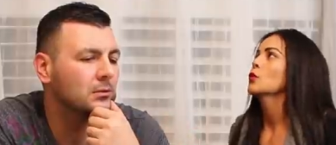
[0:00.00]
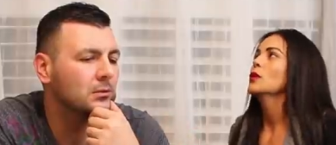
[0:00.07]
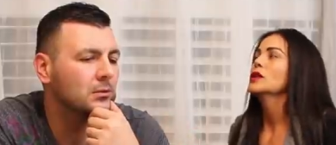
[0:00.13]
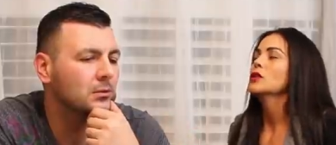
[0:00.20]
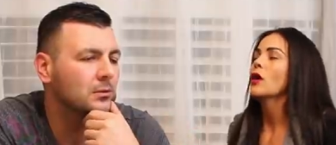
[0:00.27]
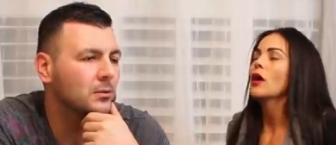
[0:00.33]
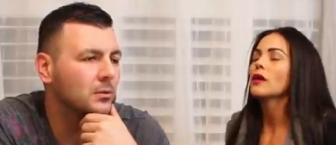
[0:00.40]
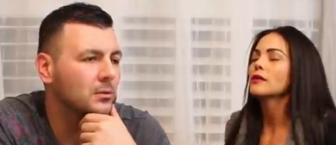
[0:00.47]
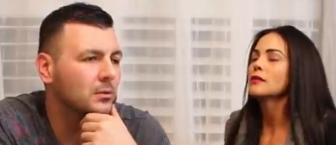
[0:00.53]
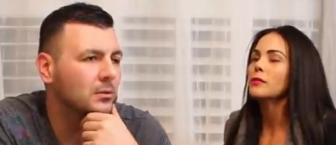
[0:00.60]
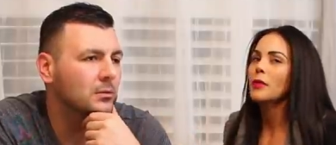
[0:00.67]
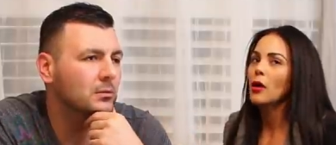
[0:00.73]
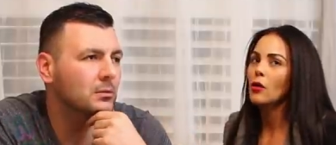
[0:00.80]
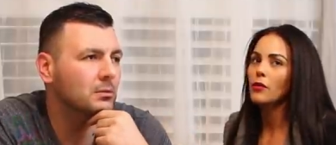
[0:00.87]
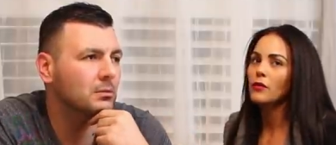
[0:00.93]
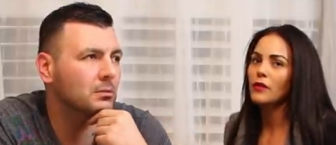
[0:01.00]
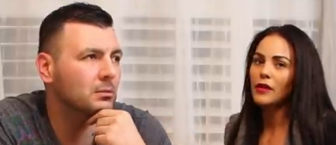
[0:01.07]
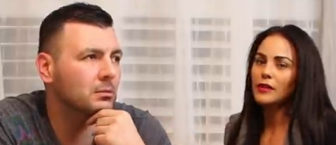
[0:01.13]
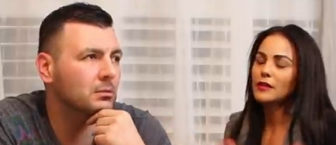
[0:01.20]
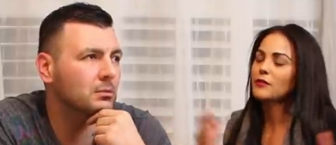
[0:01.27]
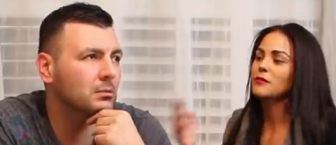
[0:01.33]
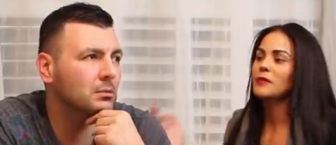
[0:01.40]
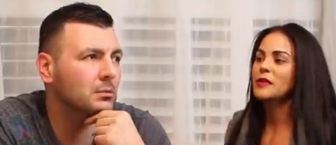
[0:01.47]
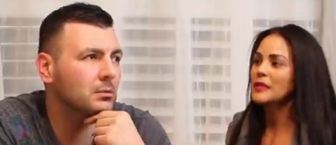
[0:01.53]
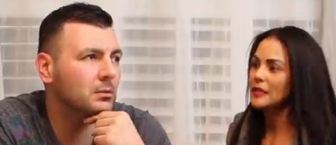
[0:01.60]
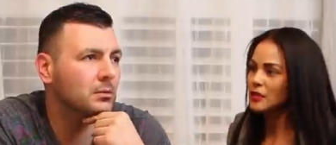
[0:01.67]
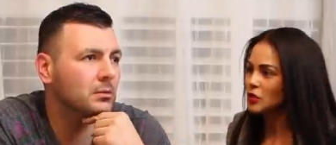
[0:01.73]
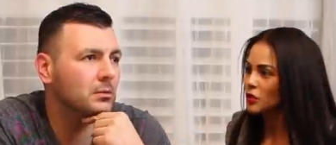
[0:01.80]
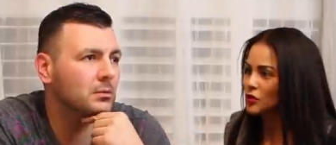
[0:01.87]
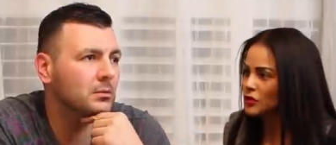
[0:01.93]
Speaker 1: we talked about this
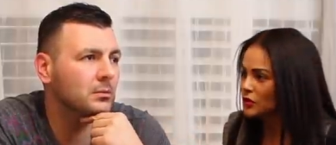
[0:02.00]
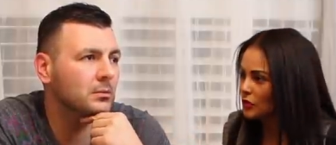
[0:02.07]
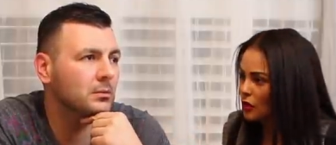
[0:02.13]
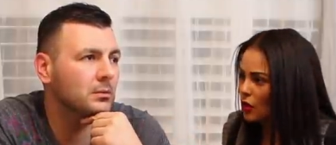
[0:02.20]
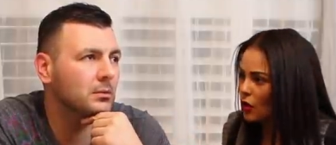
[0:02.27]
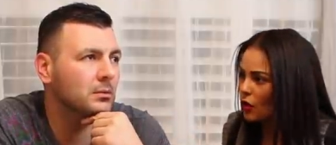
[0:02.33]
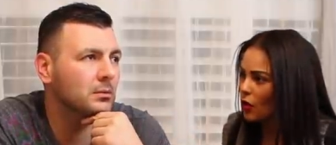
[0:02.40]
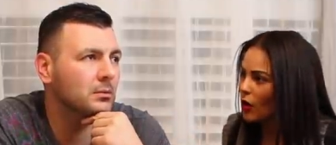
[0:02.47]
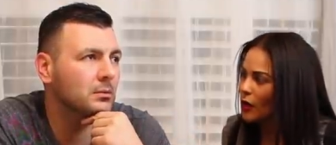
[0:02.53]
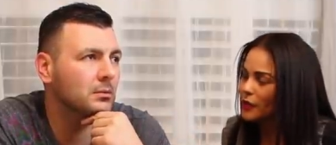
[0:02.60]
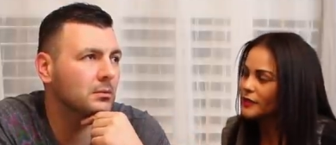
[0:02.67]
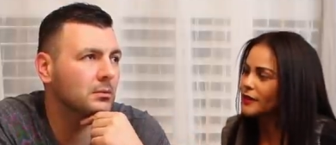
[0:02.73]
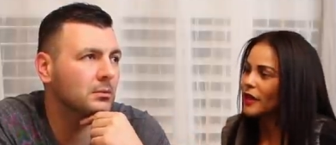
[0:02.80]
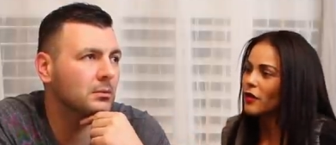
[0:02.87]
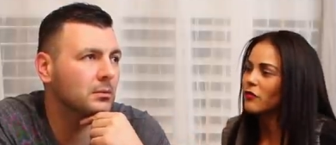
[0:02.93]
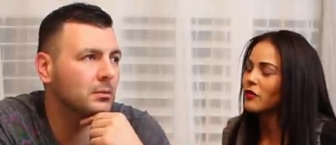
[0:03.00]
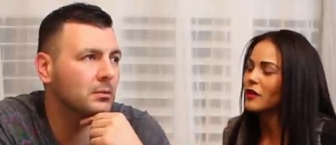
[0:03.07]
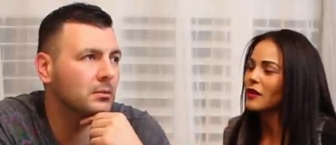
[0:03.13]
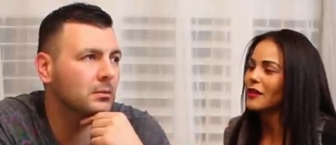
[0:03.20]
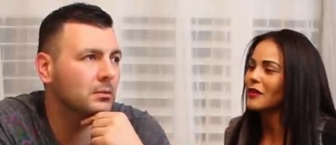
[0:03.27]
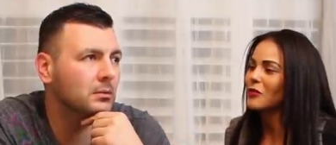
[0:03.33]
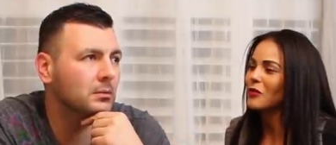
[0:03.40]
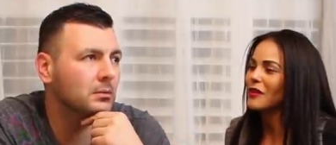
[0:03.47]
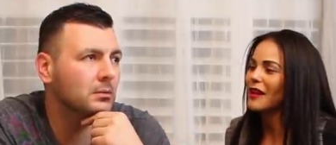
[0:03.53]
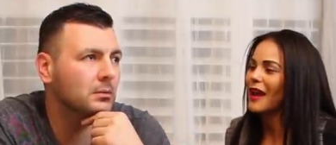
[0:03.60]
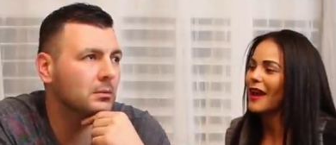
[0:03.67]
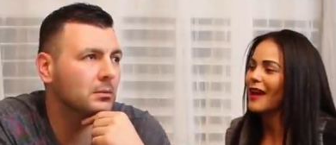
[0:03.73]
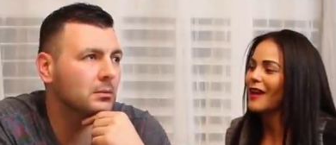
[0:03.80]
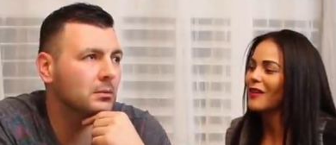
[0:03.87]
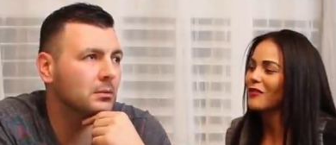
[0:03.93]
six years ago, I definitely would
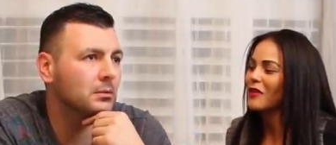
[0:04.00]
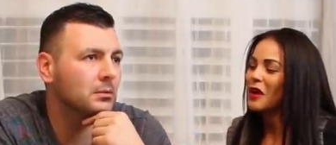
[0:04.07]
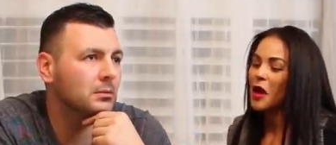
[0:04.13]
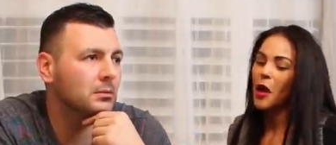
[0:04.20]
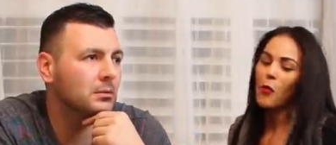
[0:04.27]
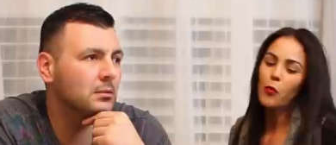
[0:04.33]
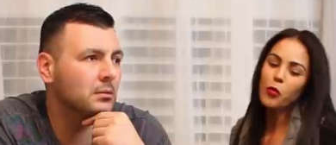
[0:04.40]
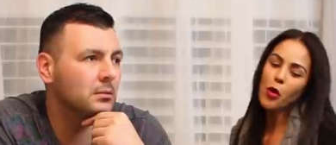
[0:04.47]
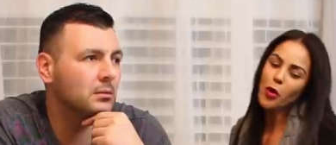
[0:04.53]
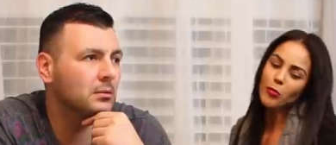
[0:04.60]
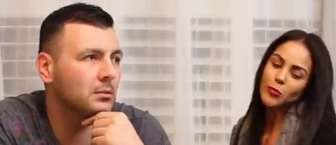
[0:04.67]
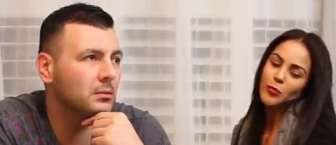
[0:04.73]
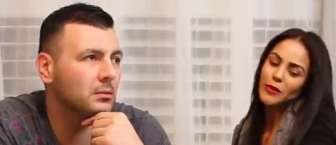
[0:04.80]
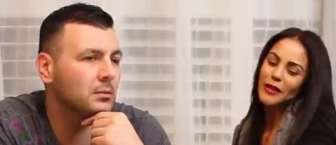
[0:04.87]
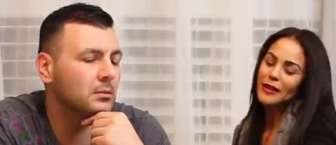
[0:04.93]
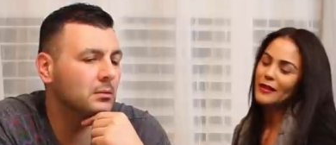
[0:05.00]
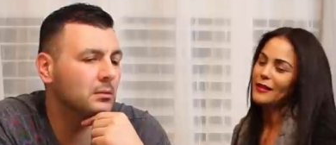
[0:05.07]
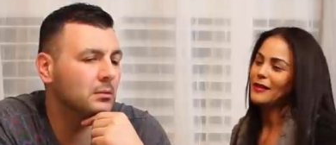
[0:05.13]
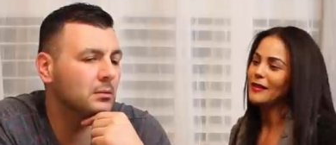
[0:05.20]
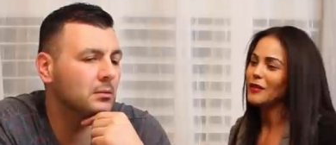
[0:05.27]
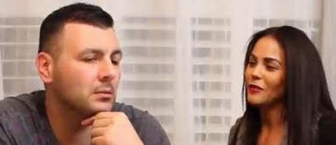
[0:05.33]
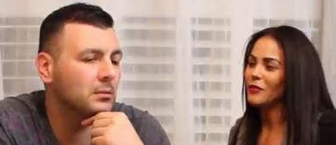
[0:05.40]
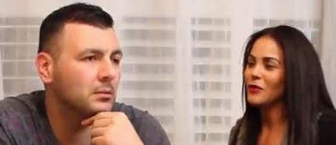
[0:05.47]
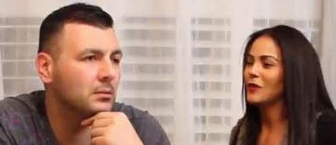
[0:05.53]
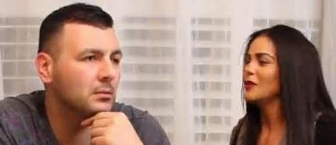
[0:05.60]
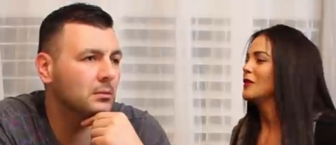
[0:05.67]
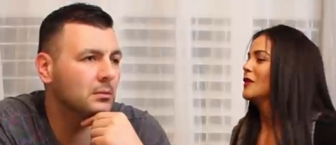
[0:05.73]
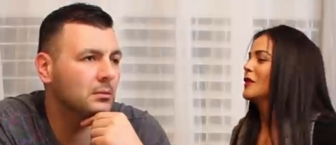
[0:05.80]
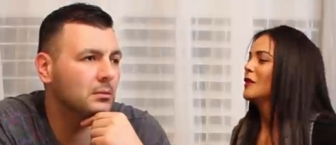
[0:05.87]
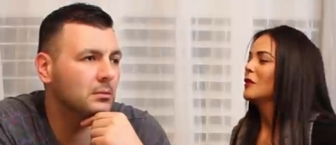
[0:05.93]
have probably
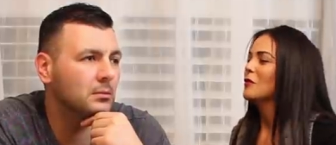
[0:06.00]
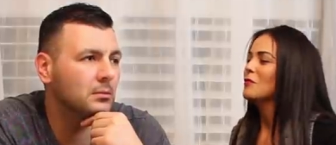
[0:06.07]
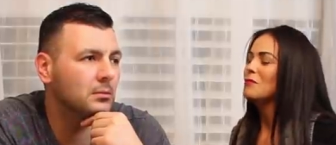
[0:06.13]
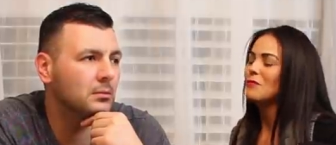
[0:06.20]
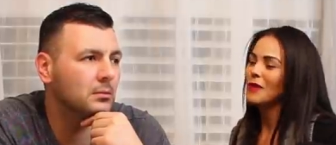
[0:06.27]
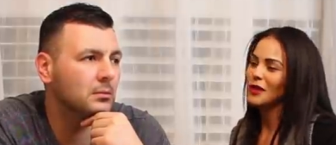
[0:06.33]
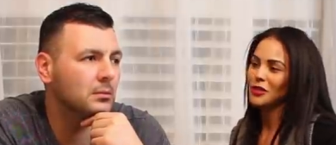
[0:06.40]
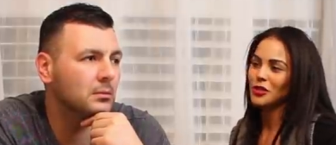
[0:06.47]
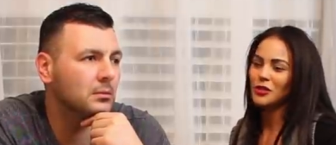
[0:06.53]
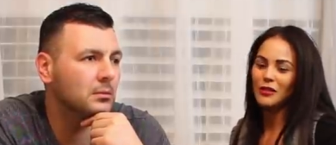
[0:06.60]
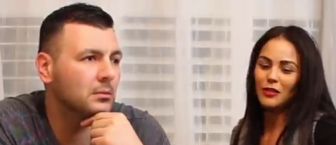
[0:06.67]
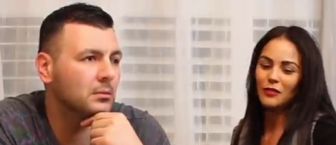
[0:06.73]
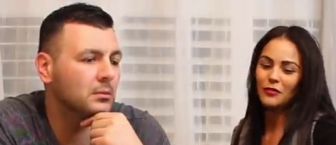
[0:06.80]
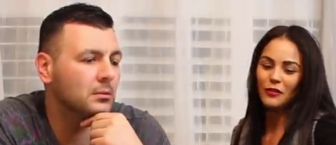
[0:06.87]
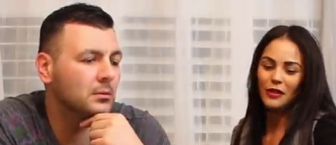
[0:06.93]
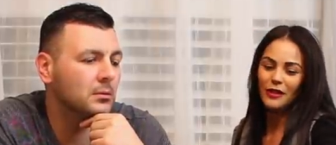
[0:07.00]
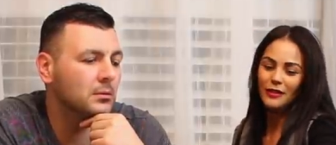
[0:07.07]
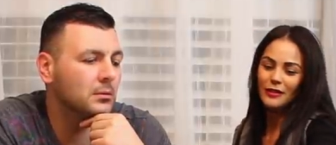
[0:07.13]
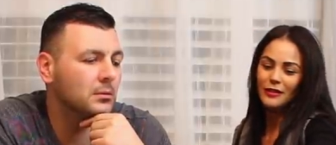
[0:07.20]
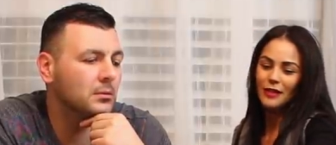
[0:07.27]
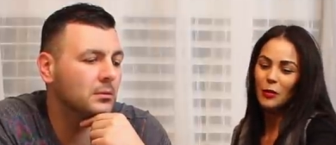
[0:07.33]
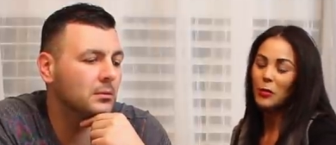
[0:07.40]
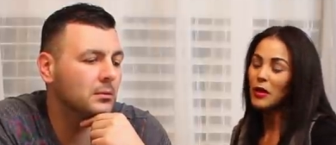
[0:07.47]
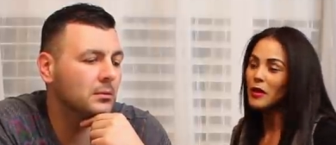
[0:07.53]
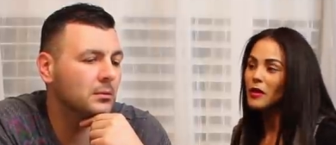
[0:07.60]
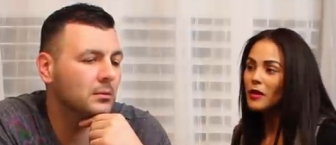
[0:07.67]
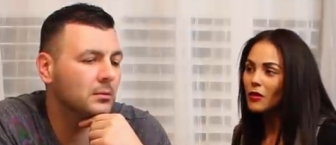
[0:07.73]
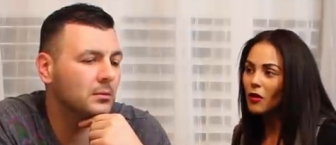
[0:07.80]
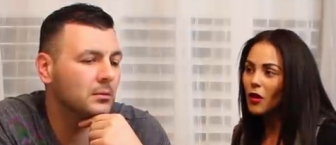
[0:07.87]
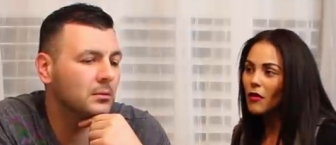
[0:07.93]
given much different
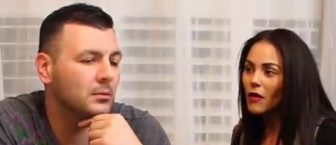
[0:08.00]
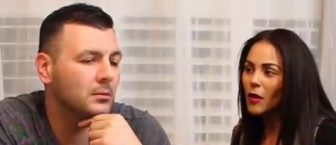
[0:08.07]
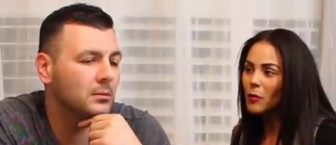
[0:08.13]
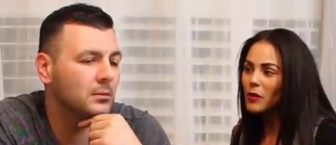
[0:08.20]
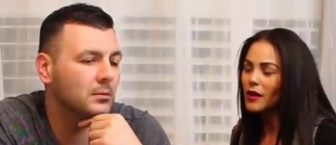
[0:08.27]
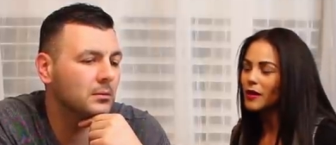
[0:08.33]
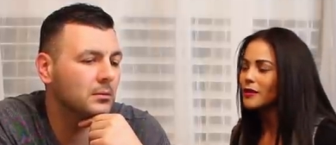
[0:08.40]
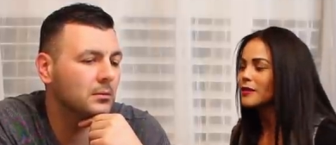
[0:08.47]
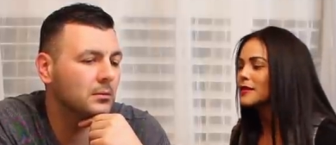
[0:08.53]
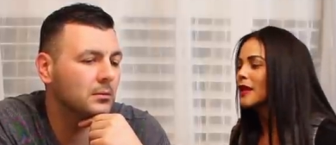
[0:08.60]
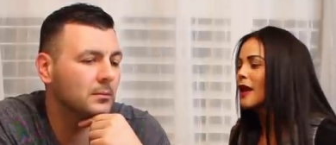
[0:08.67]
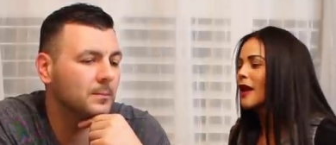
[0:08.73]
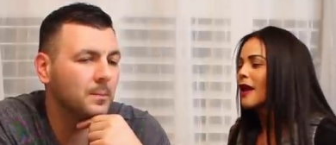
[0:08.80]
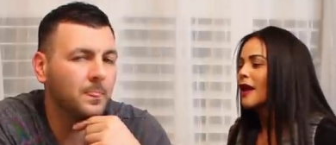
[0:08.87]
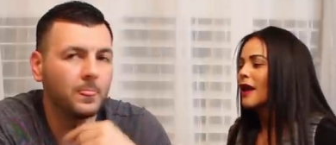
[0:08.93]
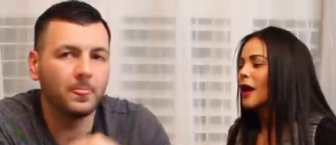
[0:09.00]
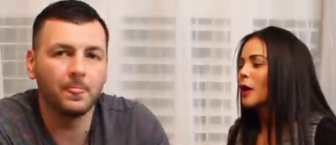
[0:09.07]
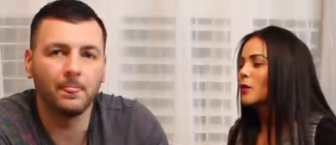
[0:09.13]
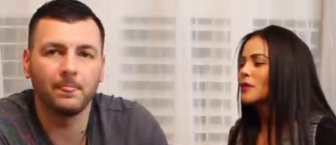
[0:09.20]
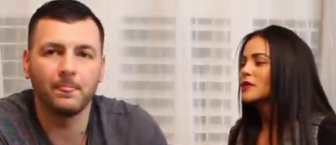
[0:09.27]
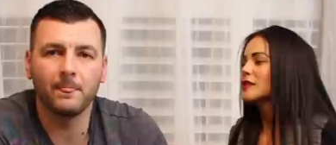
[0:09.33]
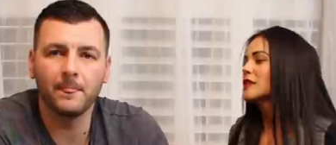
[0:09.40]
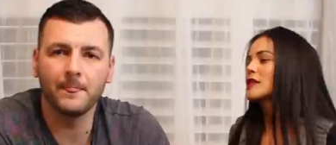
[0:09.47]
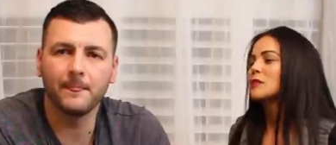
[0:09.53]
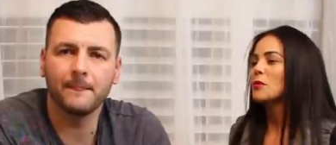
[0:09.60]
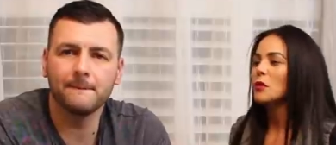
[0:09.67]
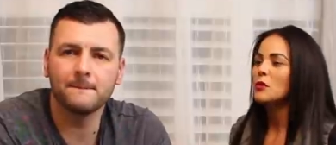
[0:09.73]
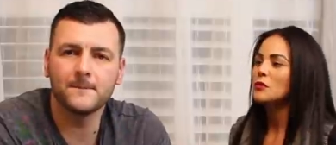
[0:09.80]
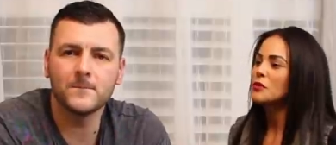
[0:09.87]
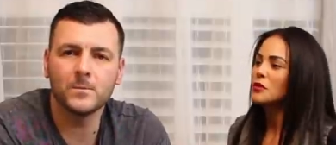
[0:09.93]
opinion on them because I wasn't
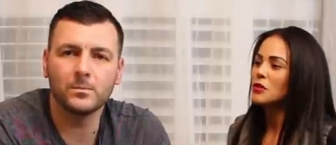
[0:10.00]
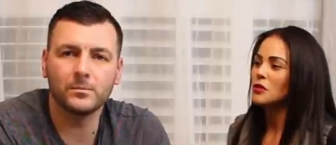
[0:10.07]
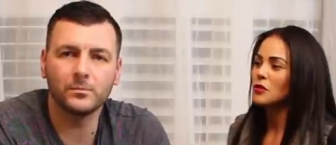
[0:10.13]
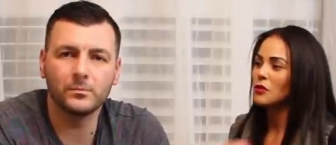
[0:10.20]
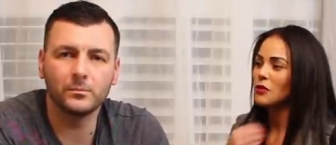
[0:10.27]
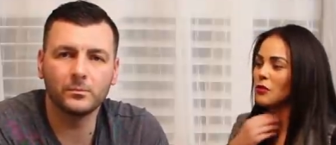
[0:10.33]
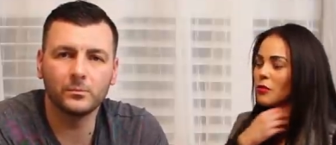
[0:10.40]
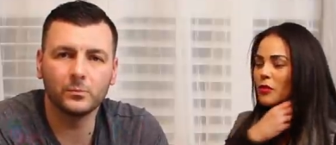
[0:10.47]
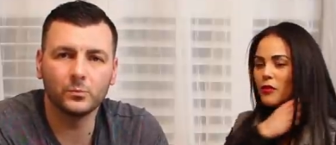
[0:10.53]
exposed to